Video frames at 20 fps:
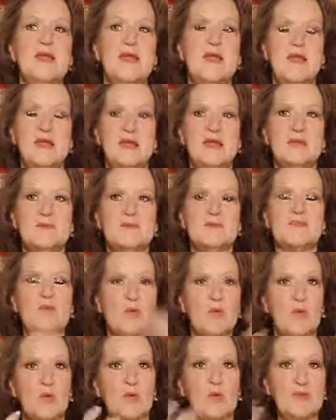idioms
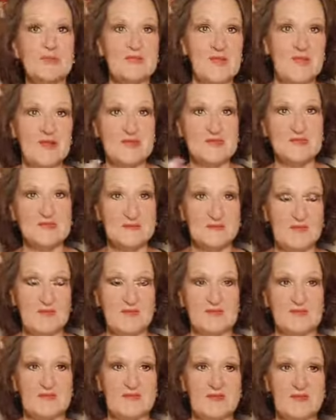that were related to
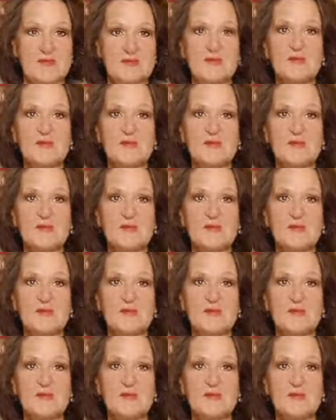business.